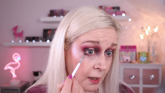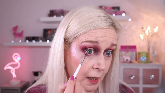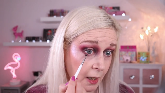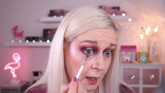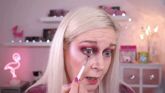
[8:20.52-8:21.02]

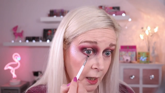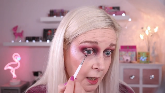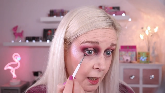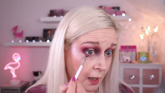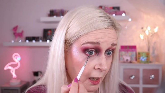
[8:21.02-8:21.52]

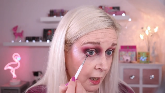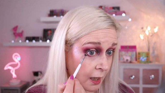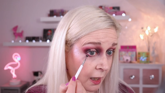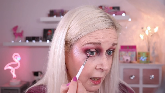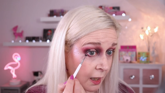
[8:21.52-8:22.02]

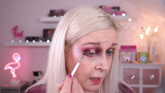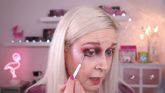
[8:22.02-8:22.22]
[no speech]